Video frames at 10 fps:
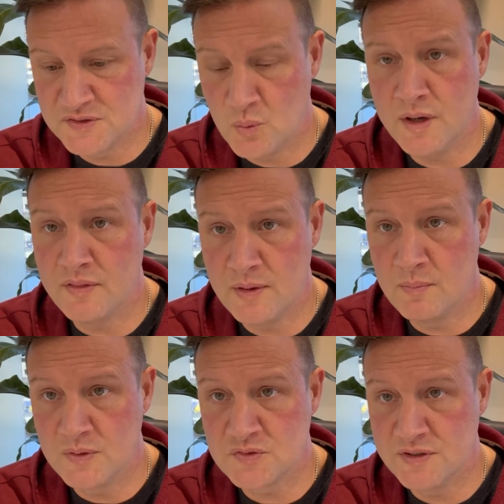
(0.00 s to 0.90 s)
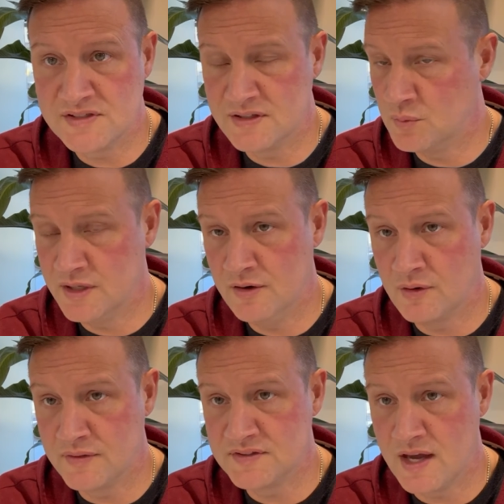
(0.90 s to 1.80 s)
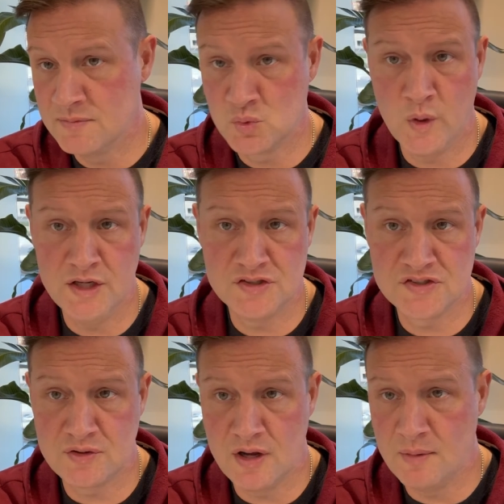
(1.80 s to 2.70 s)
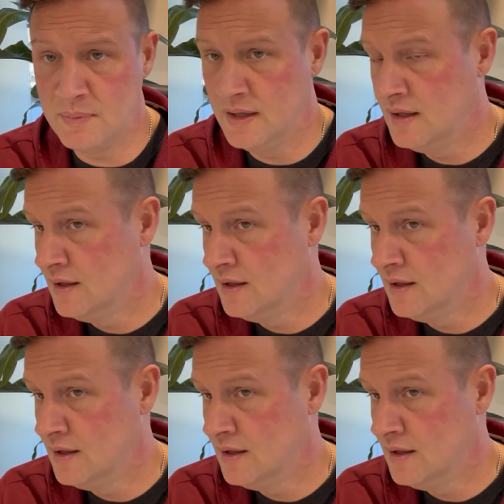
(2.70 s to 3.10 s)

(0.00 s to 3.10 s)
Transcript: One of them, most recently, we hear all the time is wages are up,